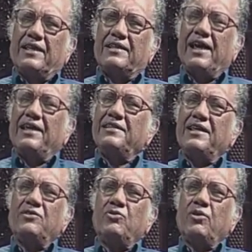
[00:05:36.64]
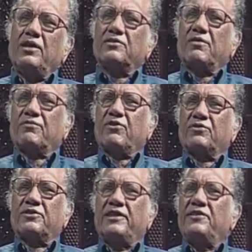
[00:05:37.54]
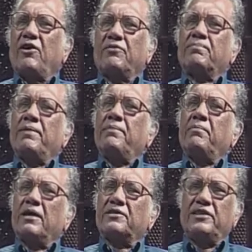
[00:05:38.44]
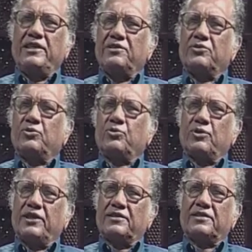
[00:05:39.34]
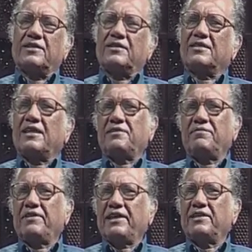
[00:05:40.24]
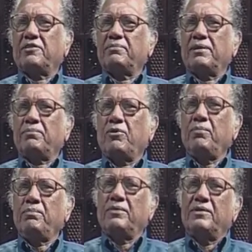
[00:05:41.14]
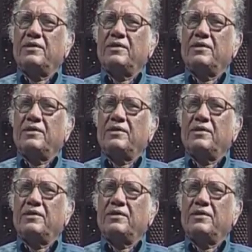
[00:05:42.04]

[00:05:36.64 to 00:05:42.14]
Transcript: The Indian rulers, of course, did not pay much heed to this certificate of the Pope,